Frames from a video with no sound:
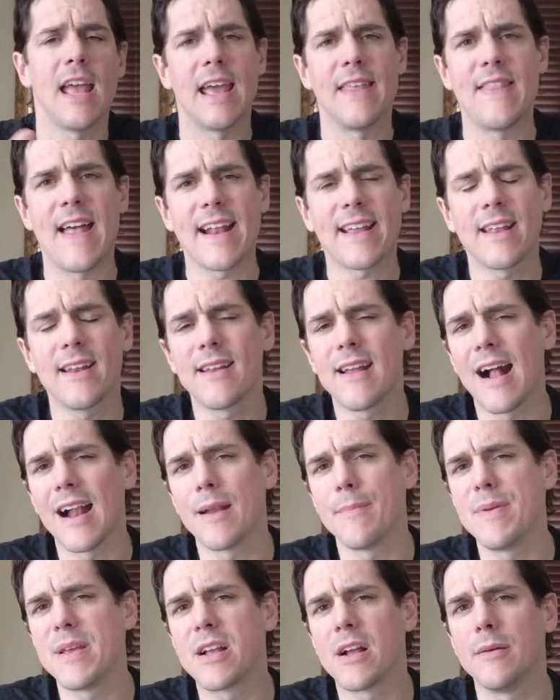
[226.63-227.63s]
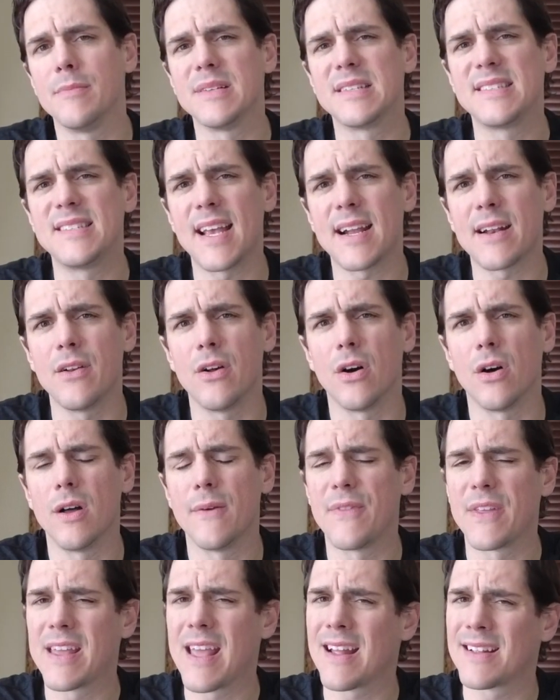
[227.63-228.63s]
And that can kind of become a signal.
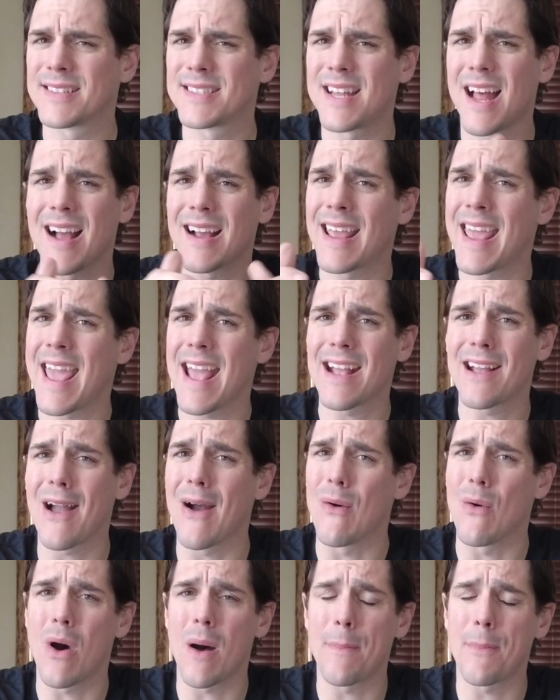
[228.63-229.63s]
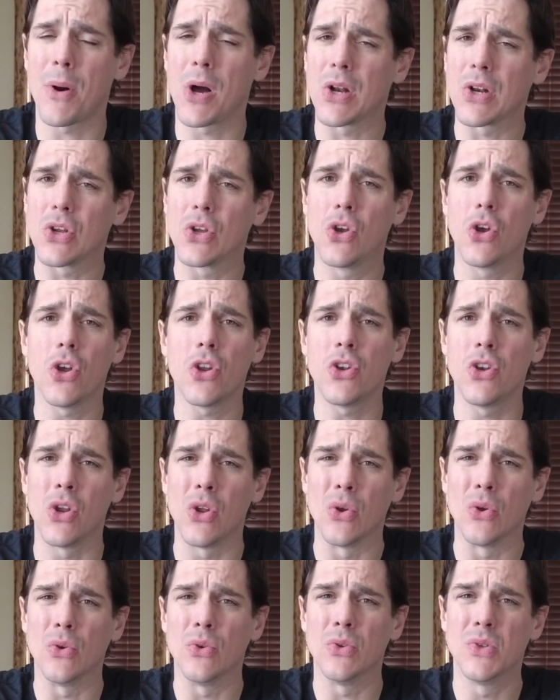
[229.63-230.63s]
If the stock can't go up on good
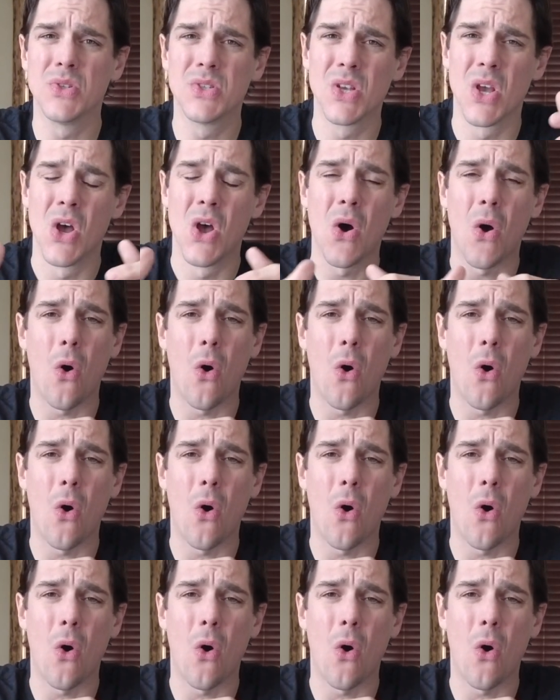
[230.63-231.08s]
news,